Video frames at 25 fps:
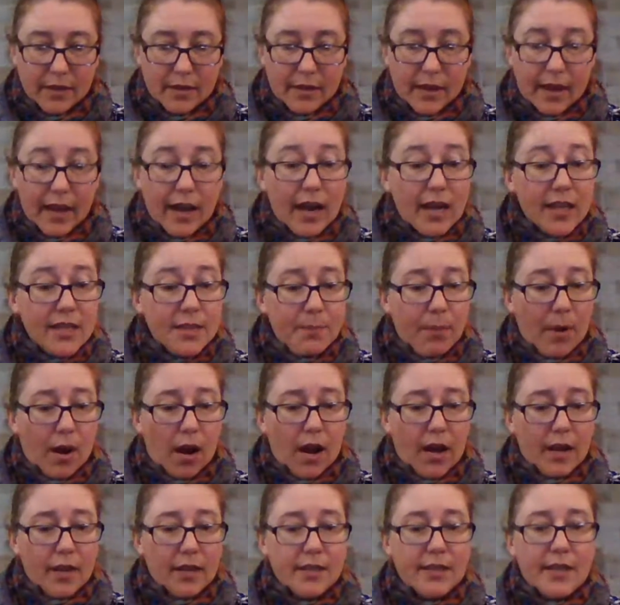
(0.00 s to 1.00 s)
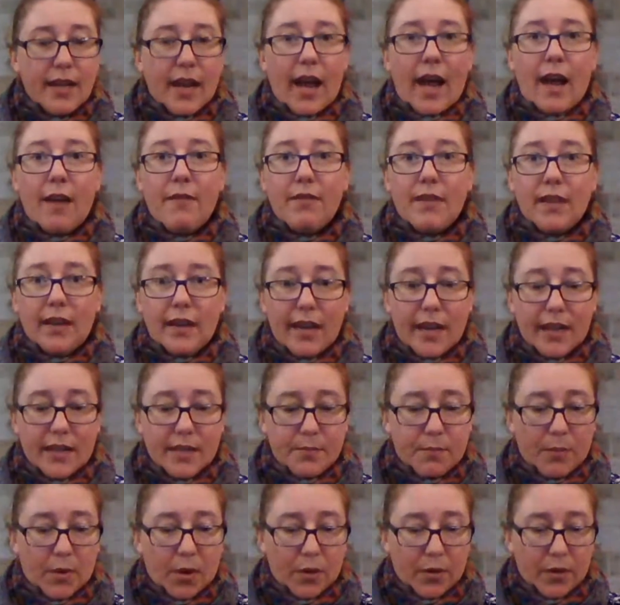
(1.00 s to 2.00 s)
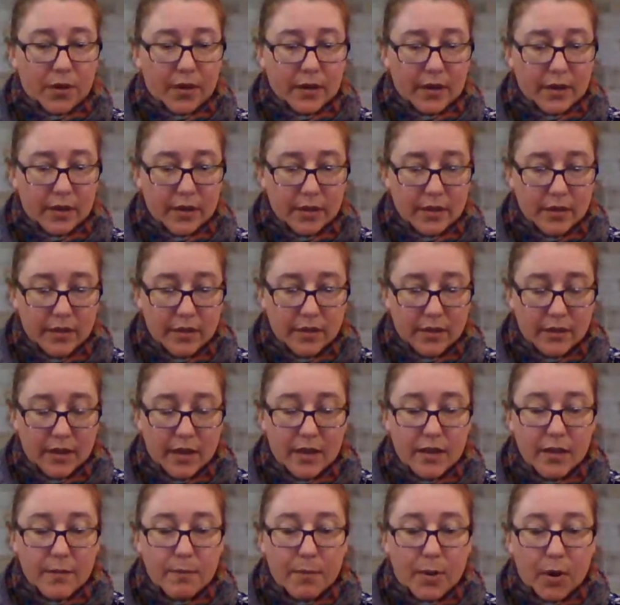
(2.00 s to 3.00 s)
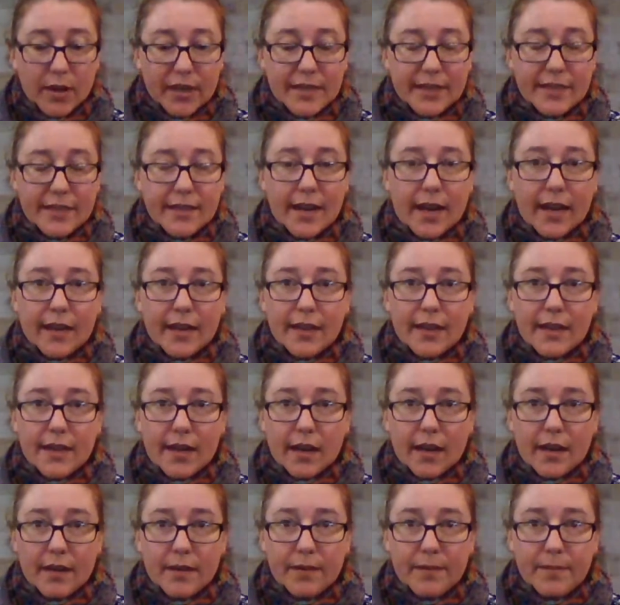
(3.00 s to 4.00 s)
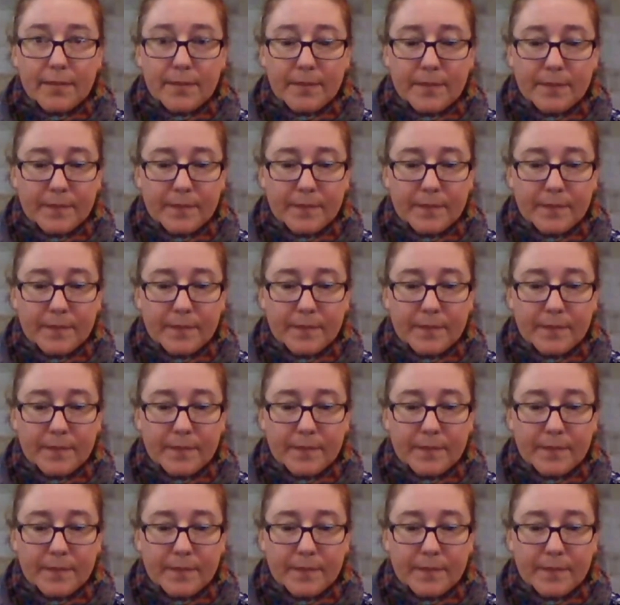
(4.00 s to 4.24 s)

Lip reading: They asked Pilate to have the legs broken and the bodies taken down.